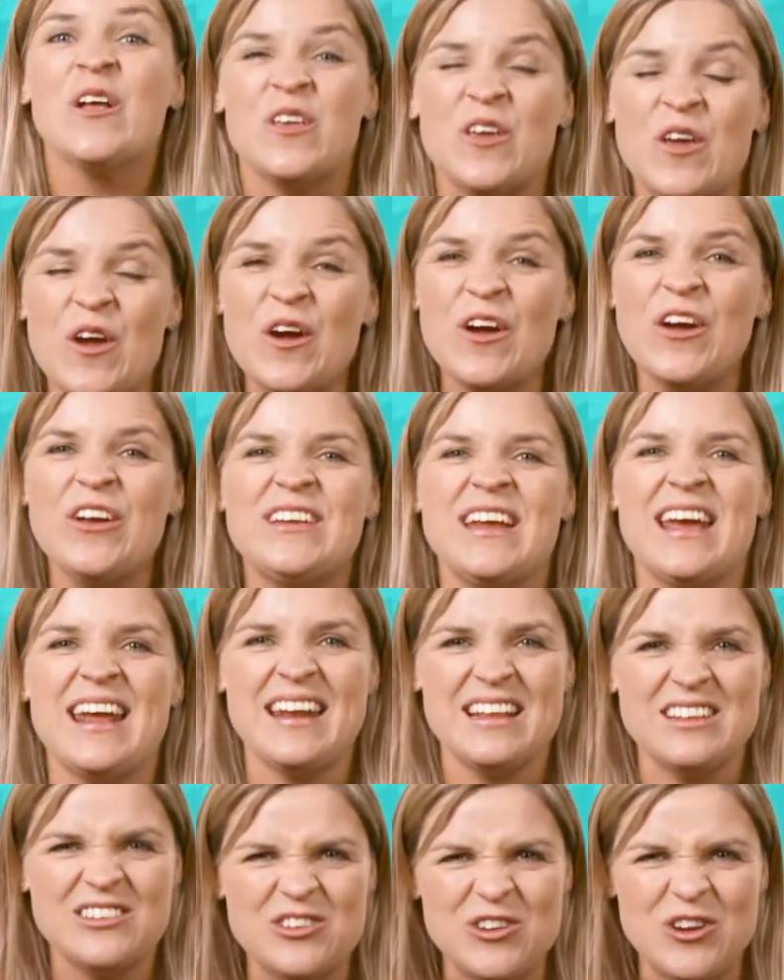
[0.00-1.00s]
You
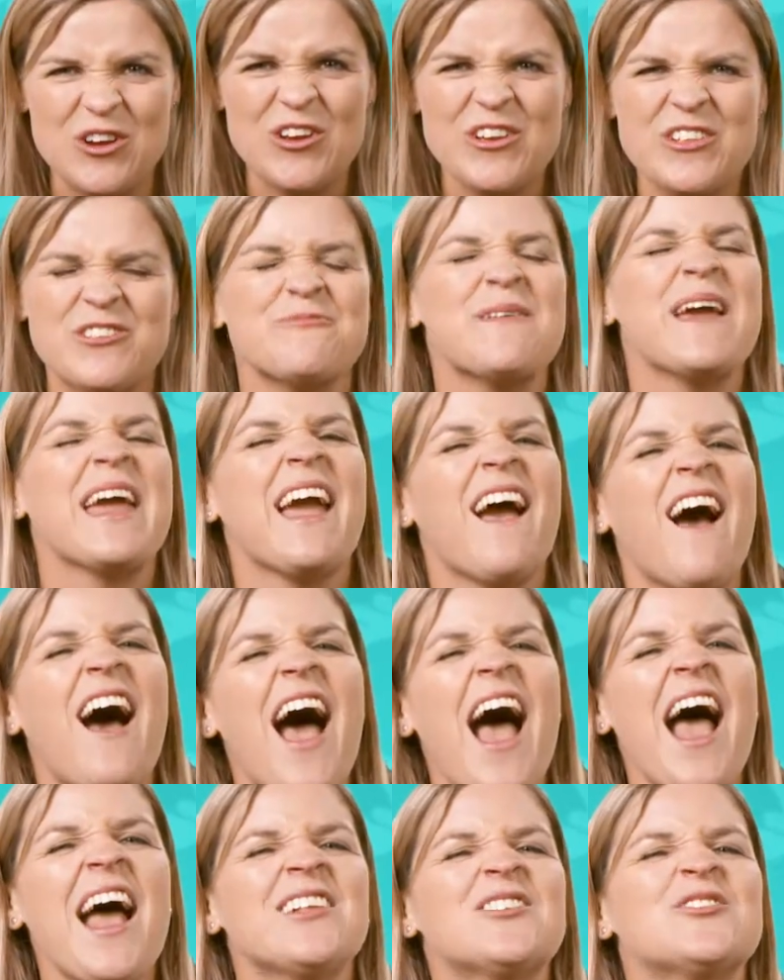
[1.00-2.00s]
didn't choose me,
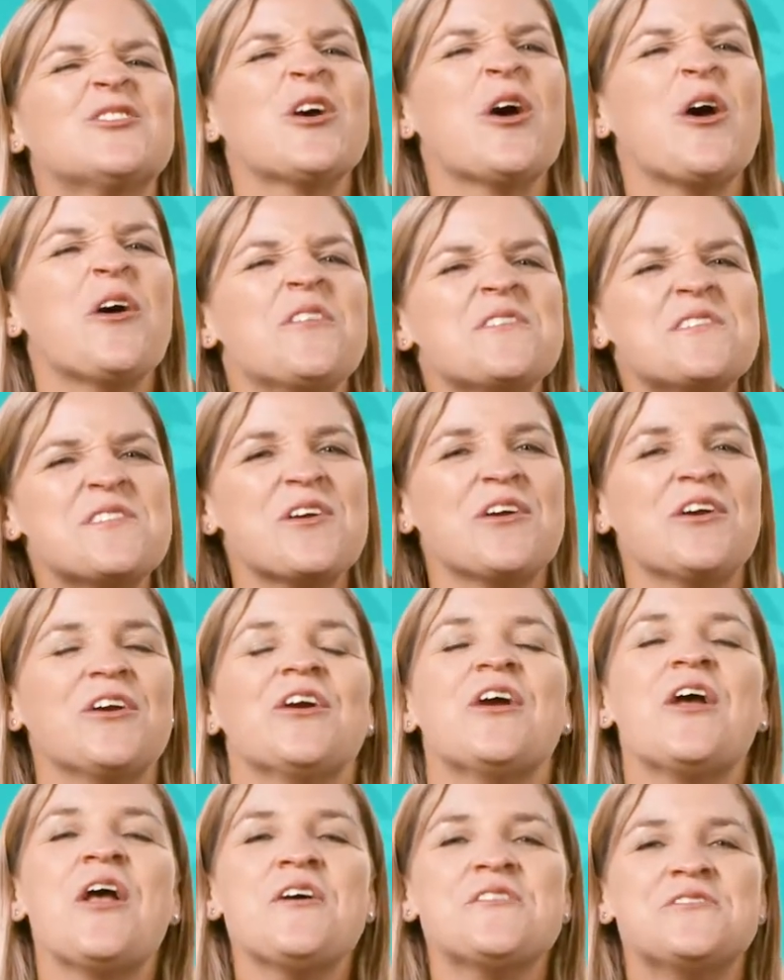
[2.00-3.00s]
I chose
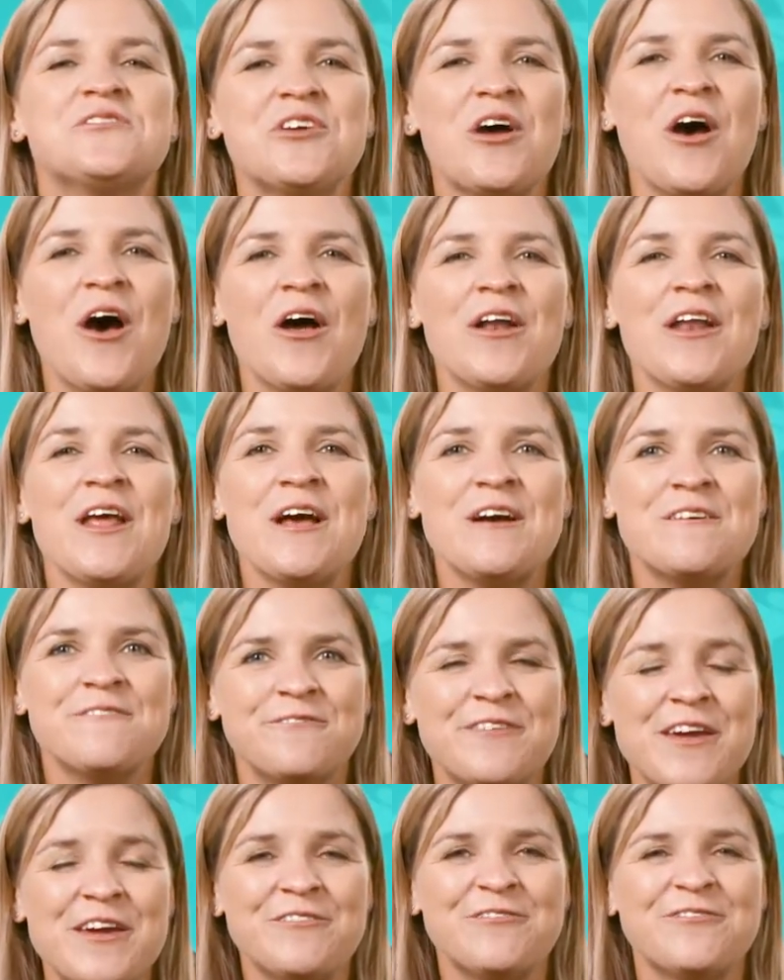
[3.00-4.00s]
you. John
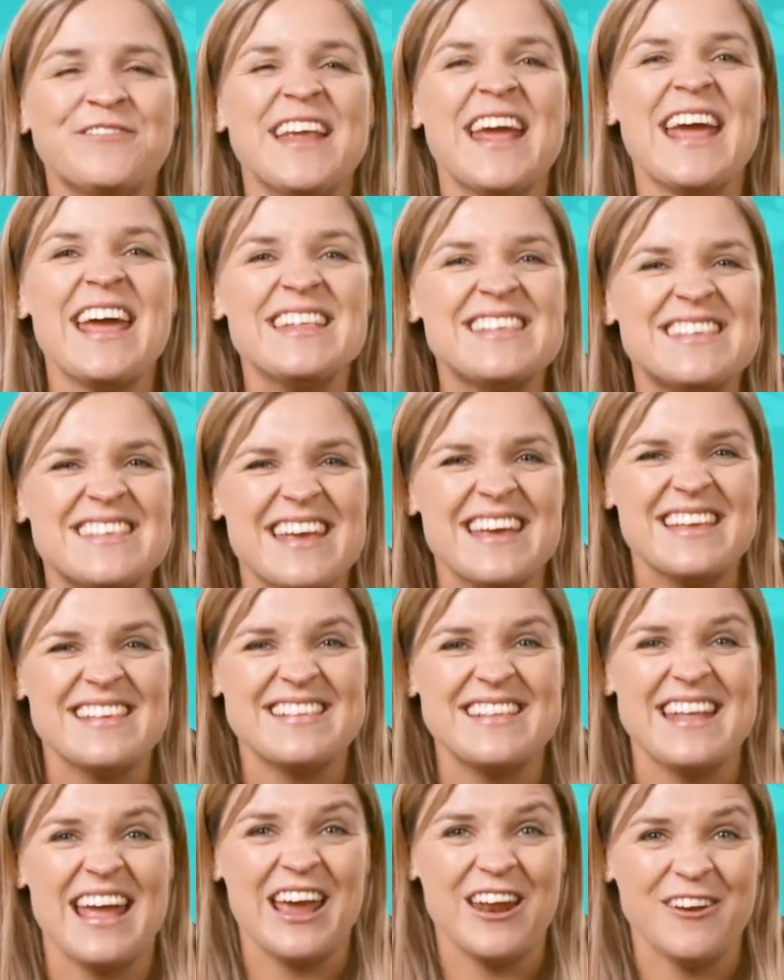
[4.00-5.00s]
15,
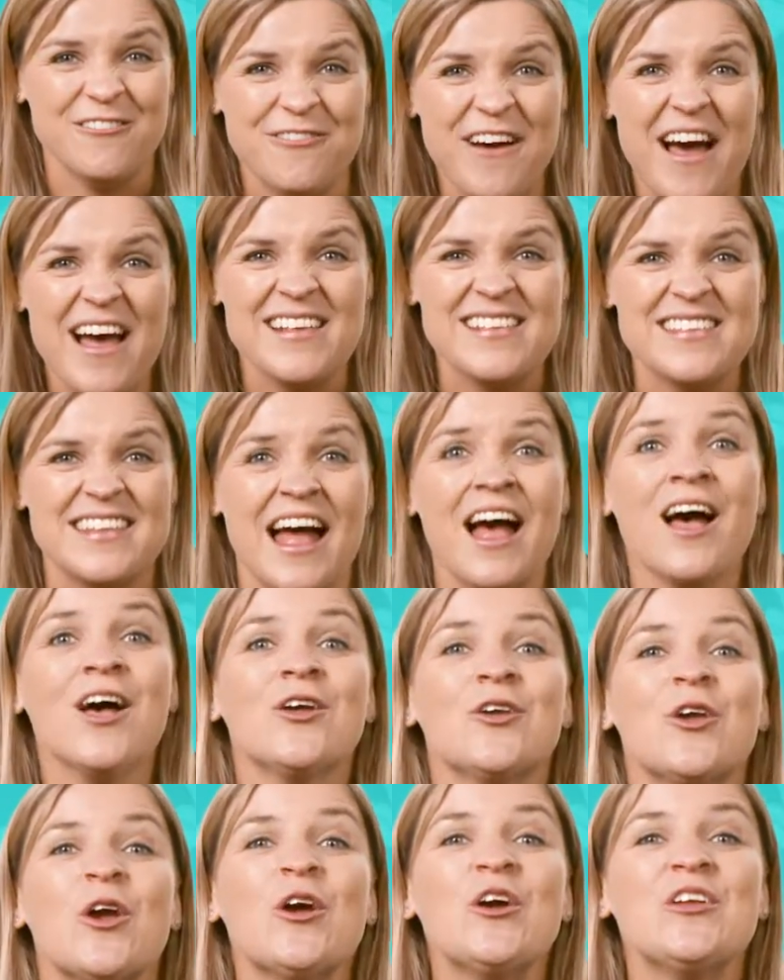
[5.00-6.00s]
16. Faster.
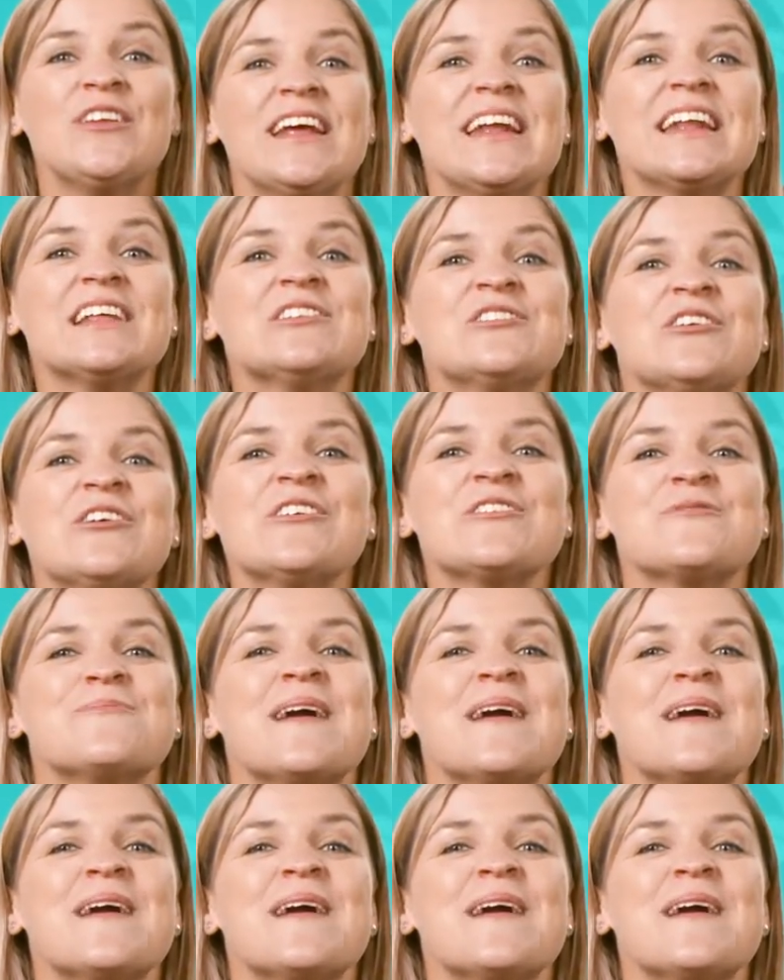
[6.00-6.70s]
You didn't choose